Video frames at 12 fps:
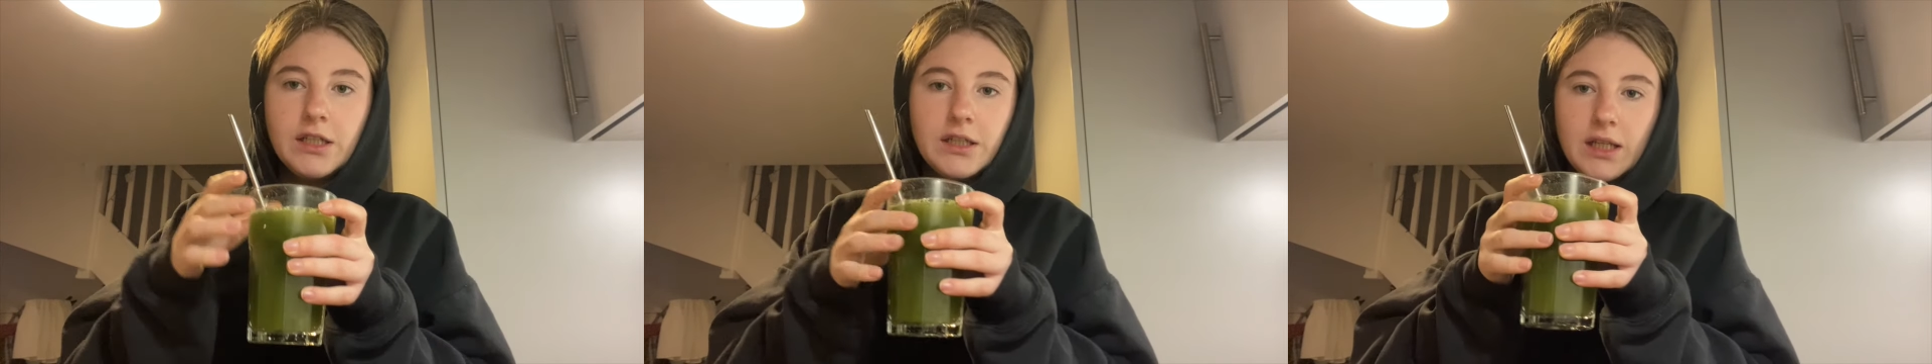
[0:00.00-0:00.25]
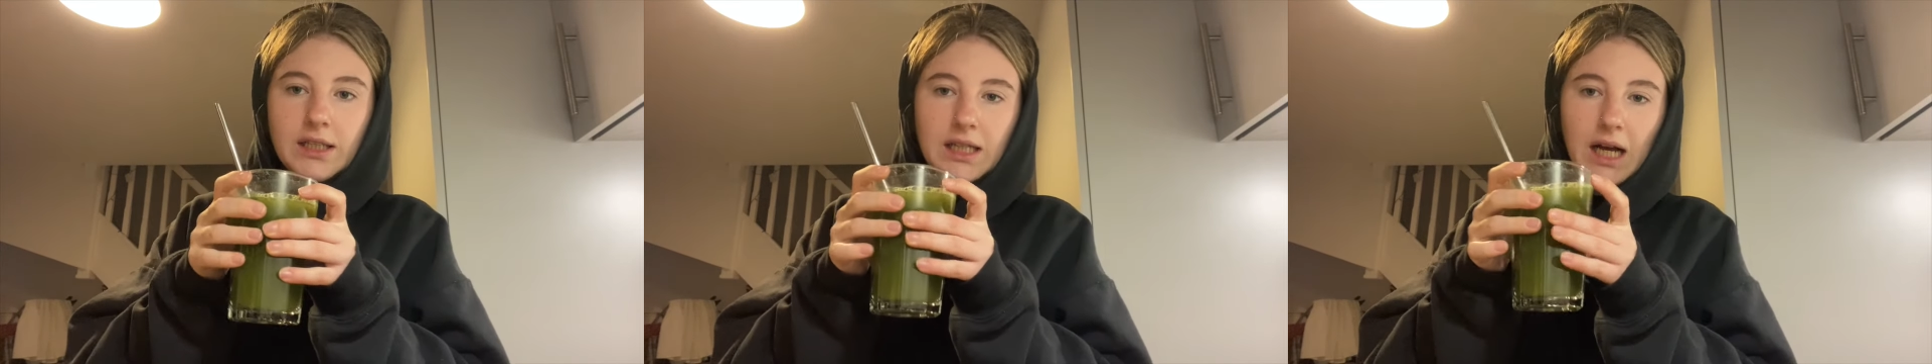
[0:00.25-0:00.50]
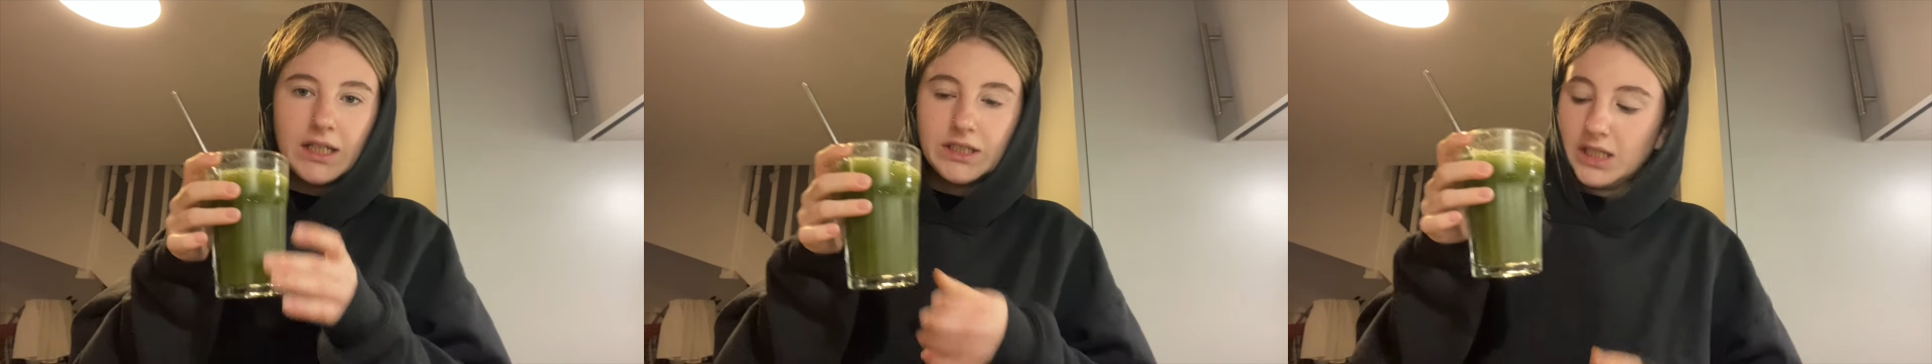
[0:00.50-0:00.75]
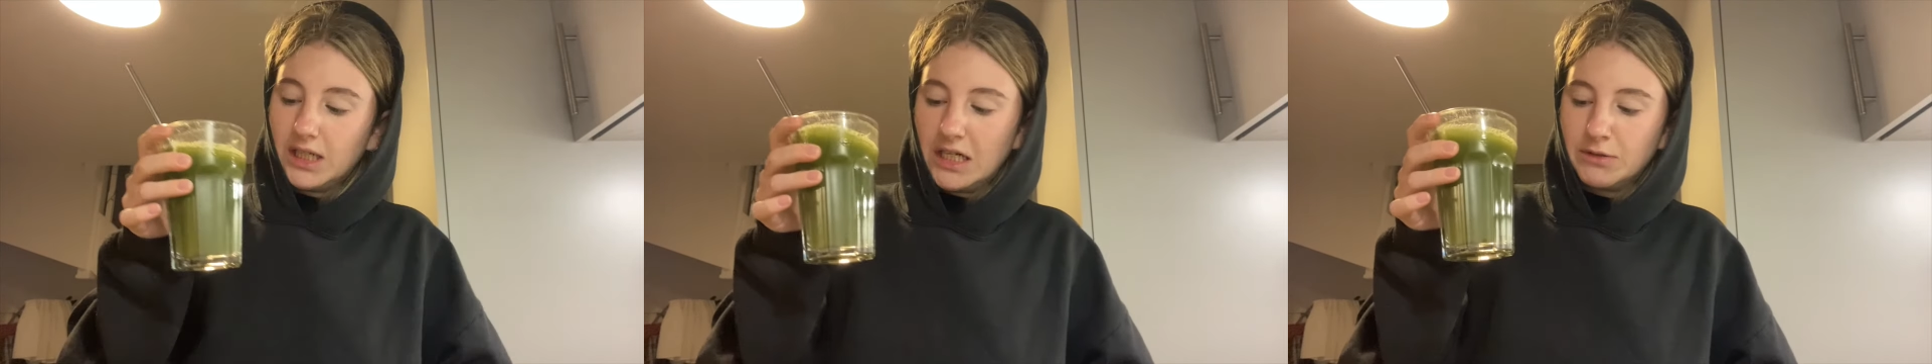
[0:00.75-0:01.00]
These actually
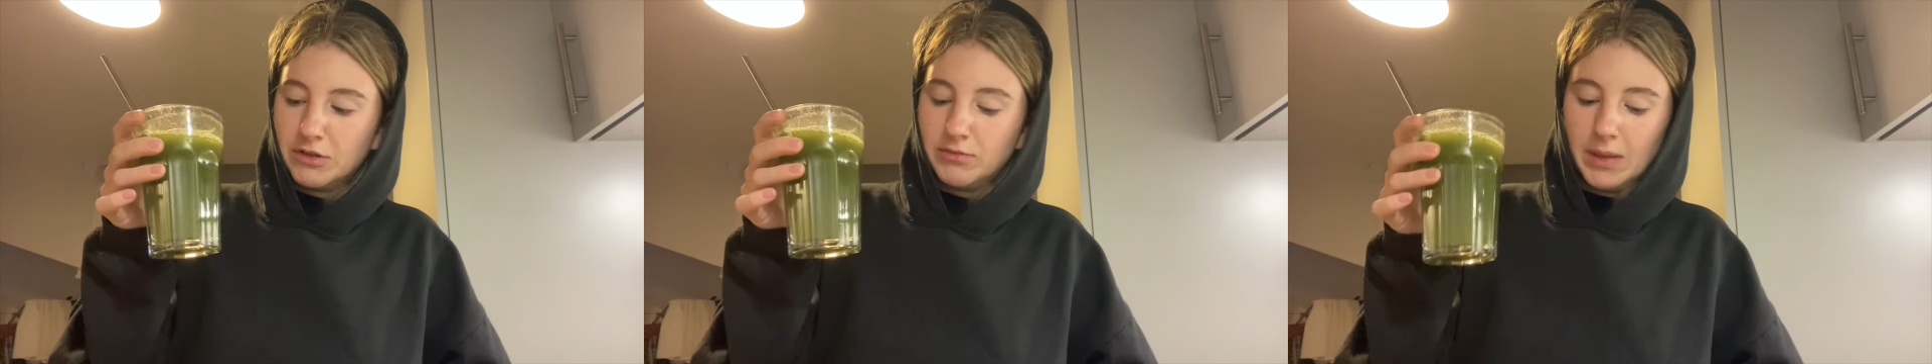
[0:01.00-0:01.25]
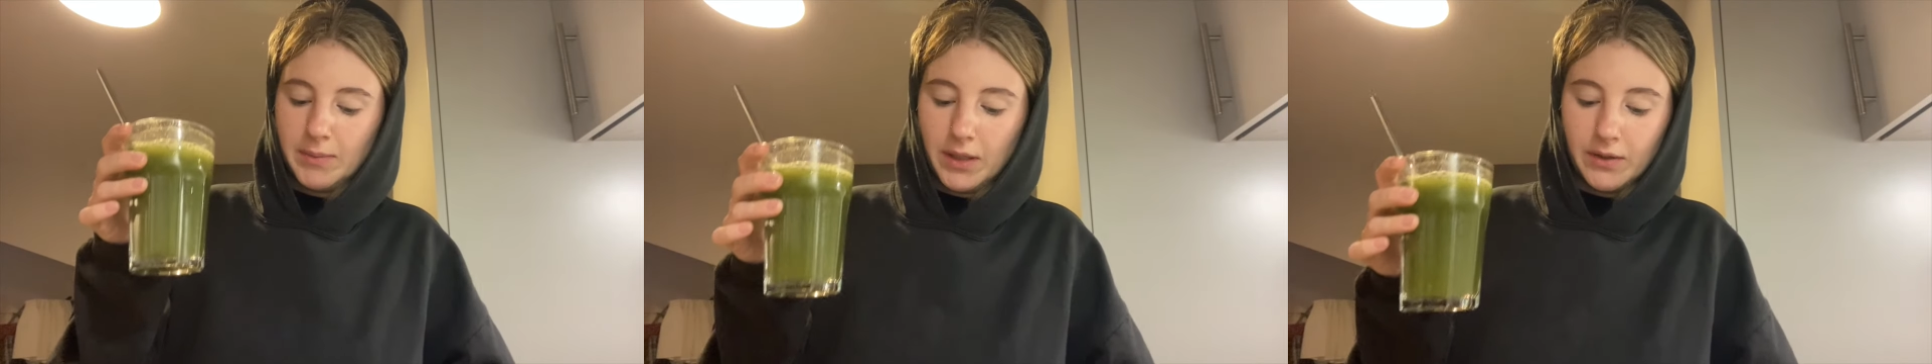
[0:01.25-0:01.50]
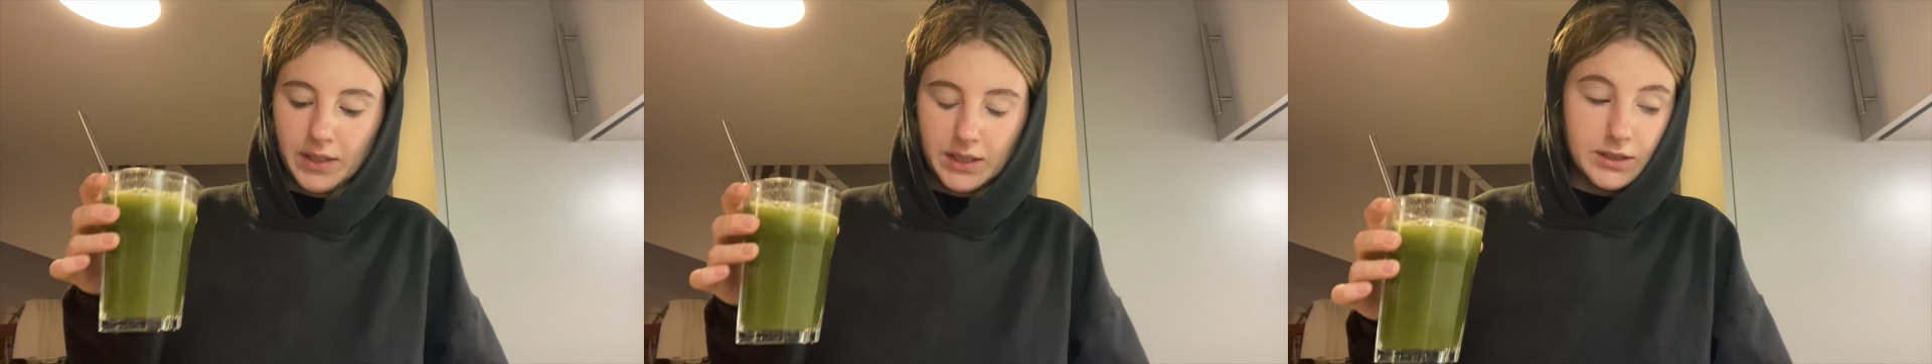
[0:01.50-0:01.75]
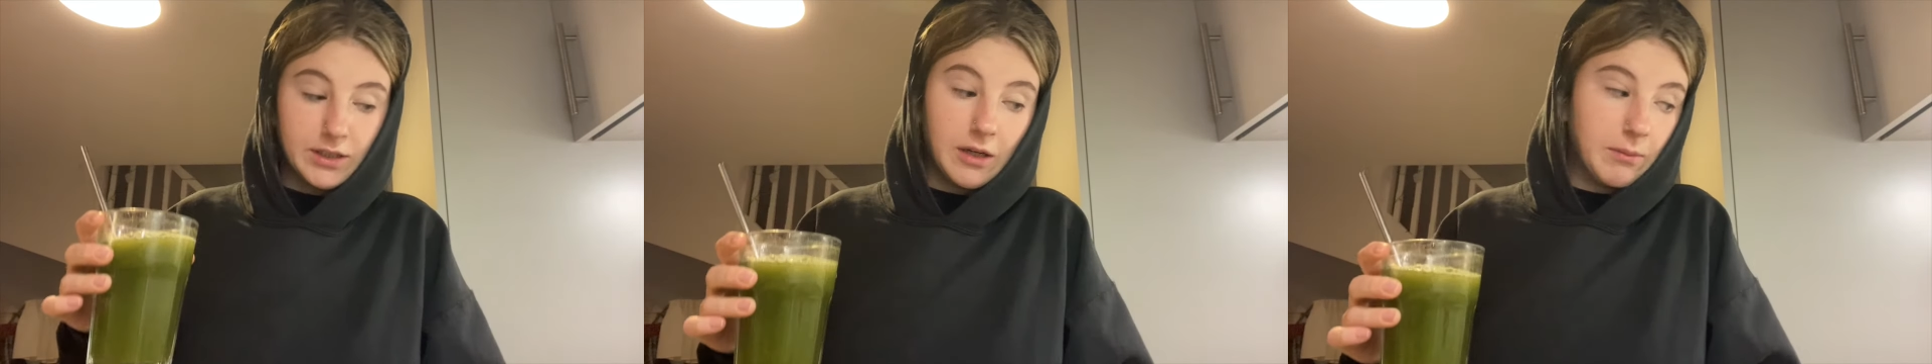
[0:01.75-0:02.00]
help with my blowing
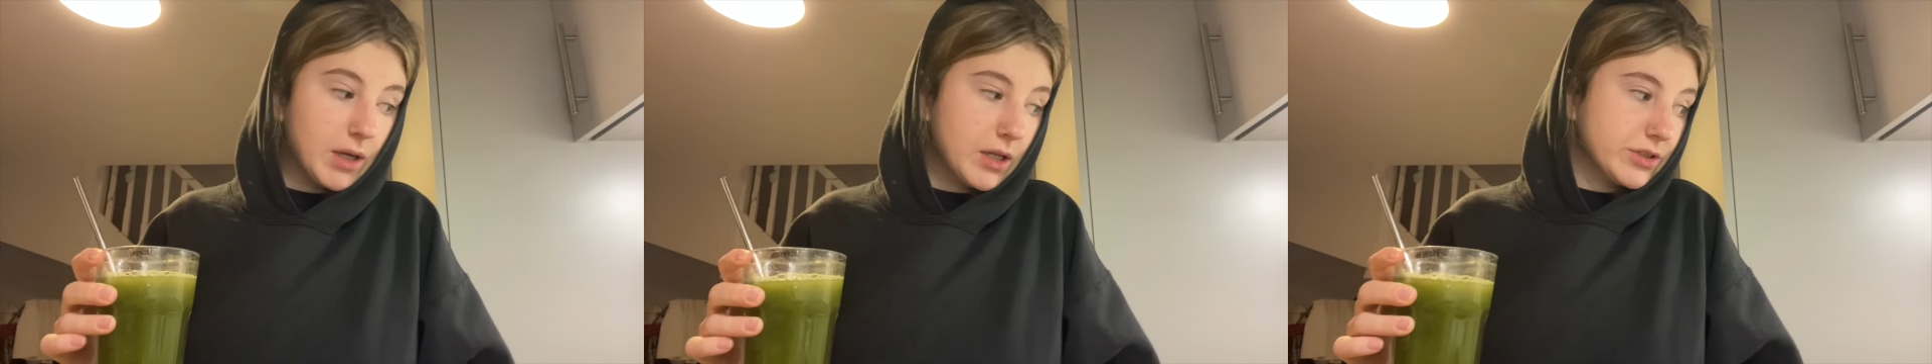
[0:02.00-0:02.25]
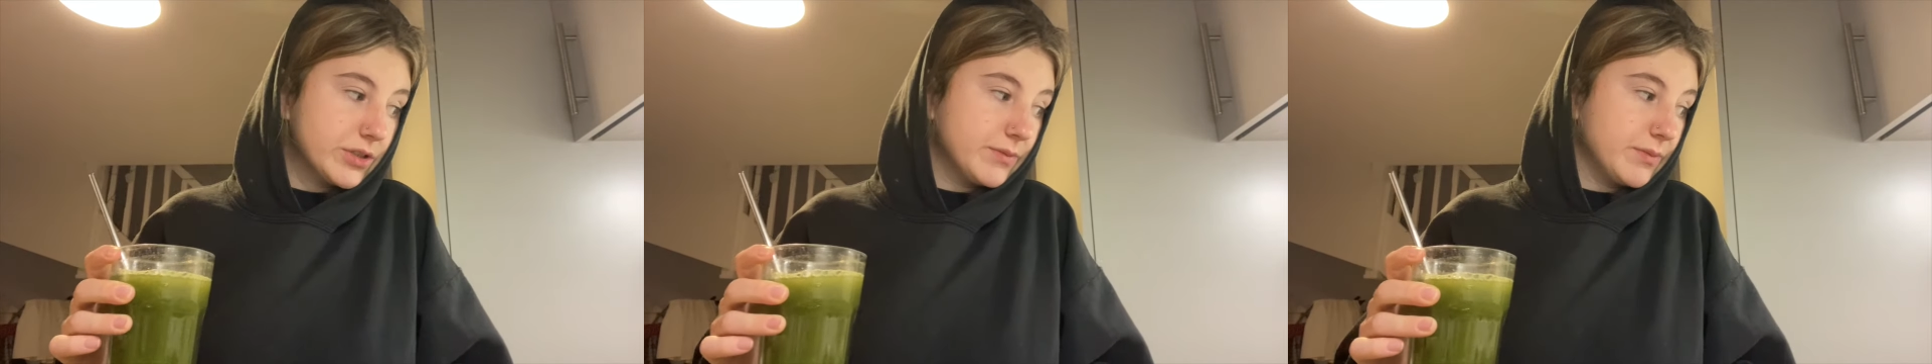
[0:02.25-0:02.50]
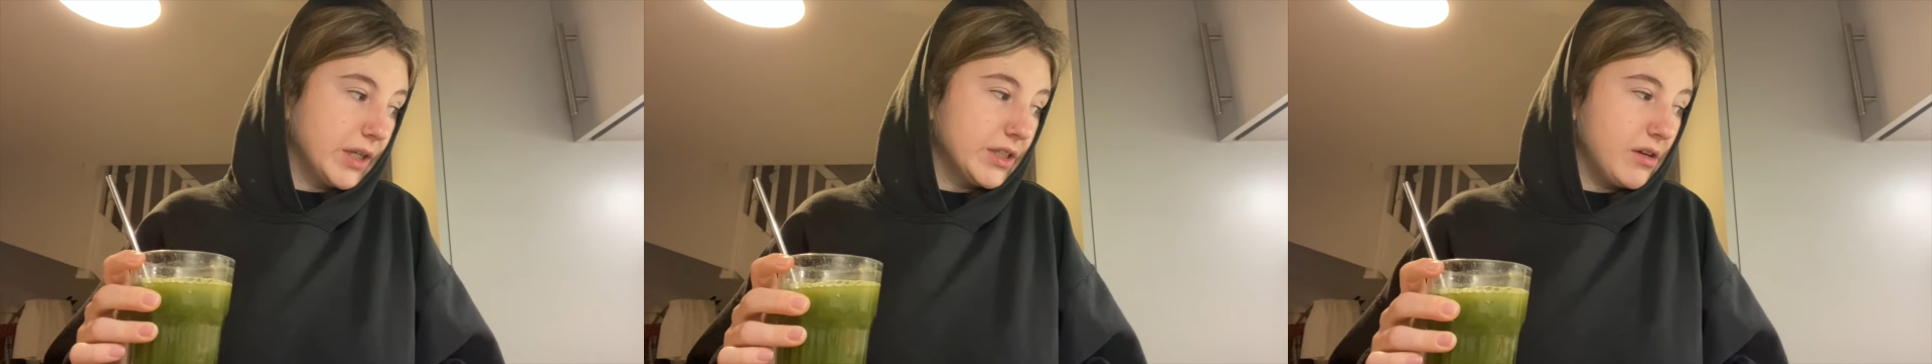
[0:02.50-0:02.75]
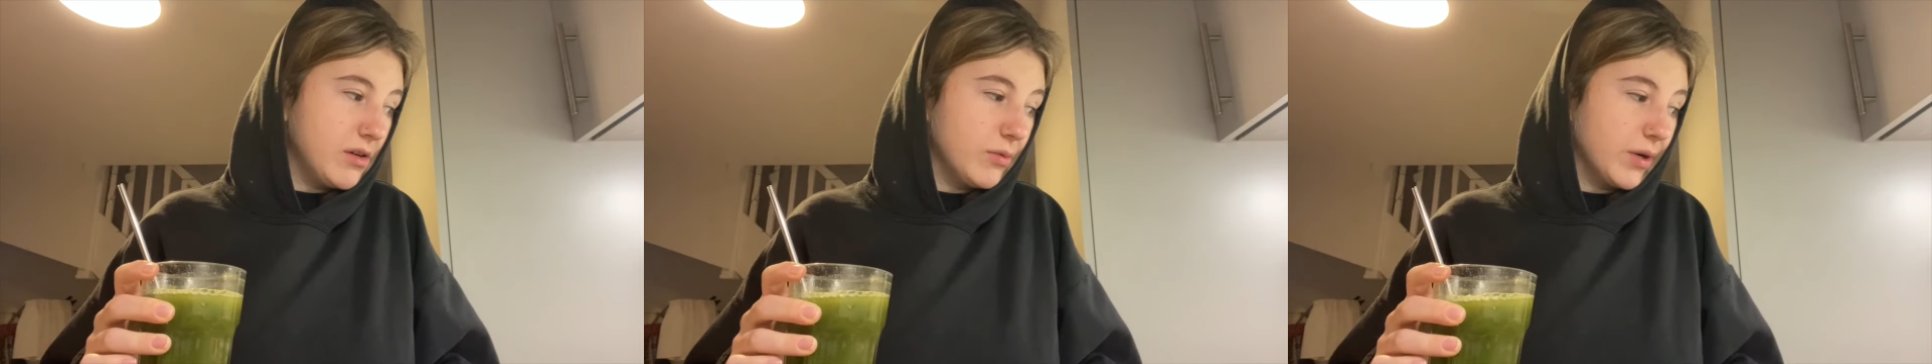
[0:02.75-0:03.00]
so much. I
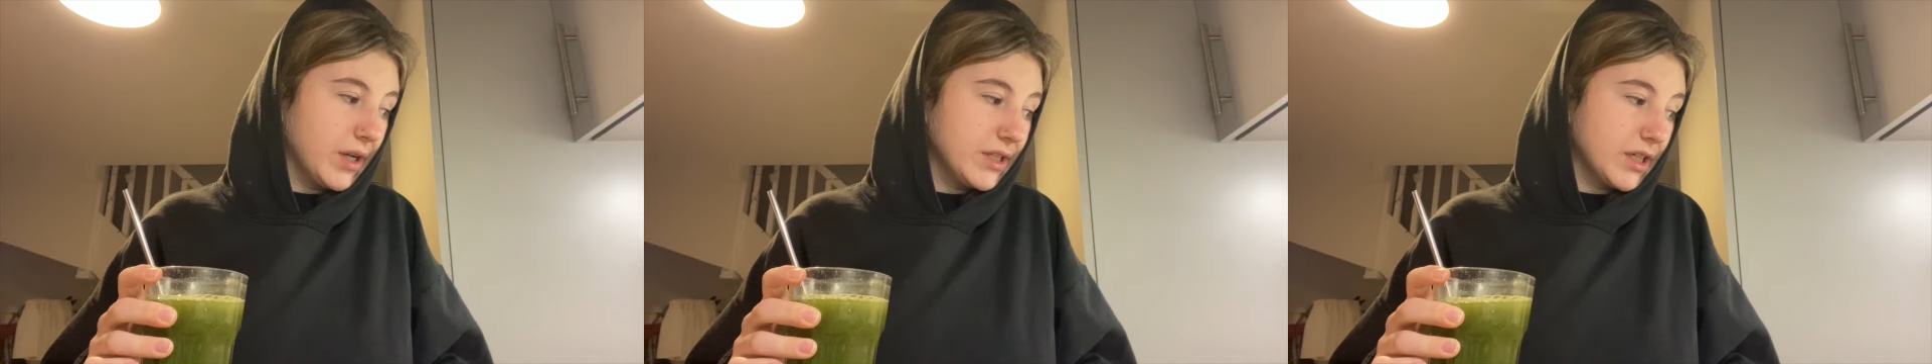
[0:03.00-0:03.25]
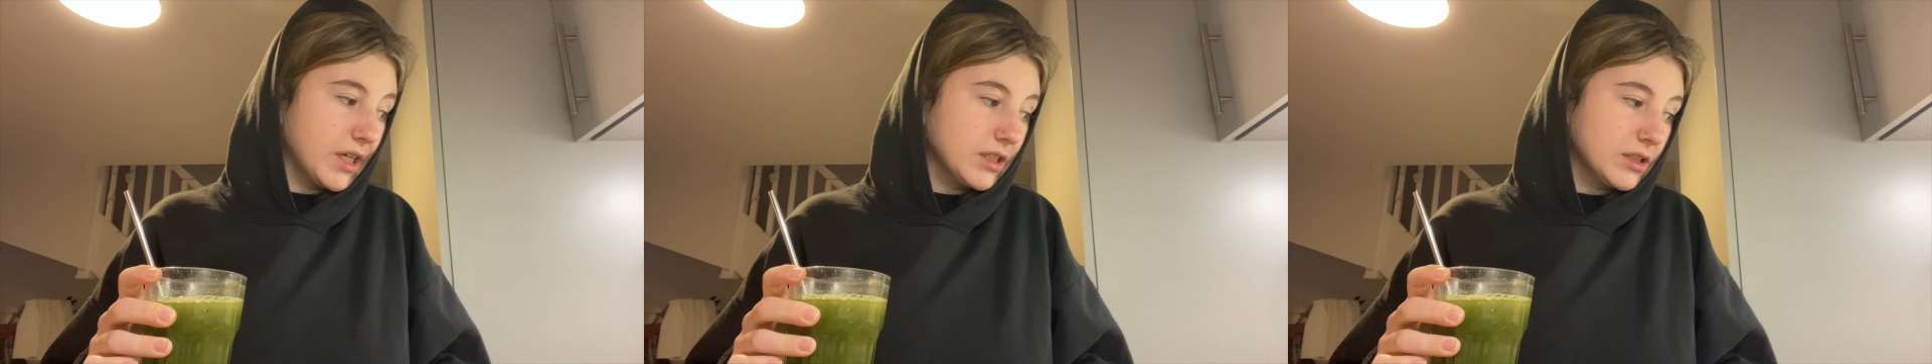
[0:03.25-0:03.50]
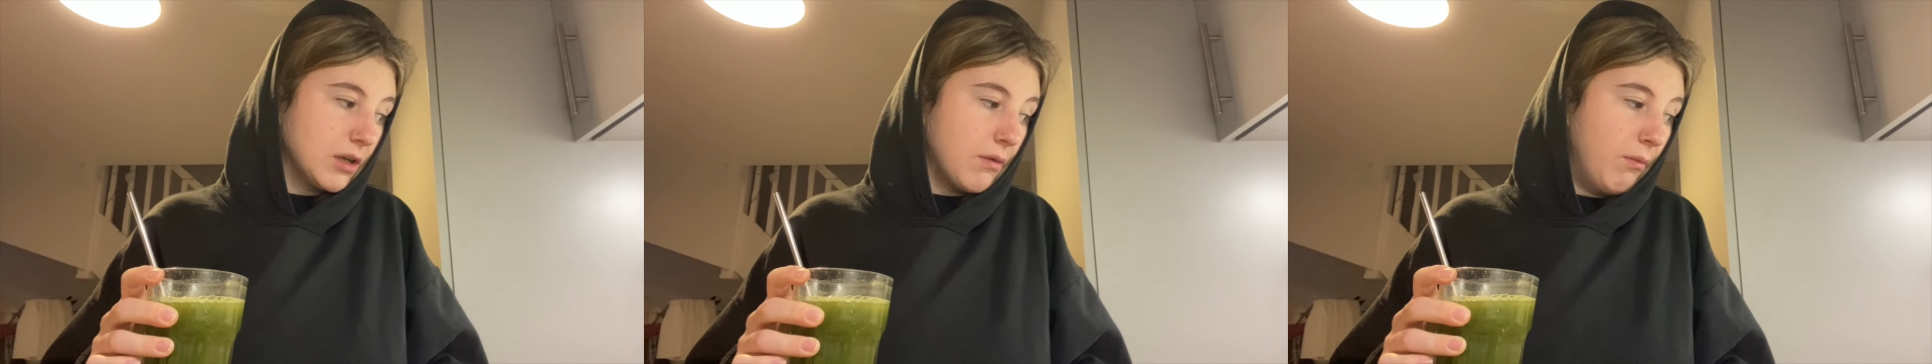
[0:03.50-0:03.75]
don't know what it does.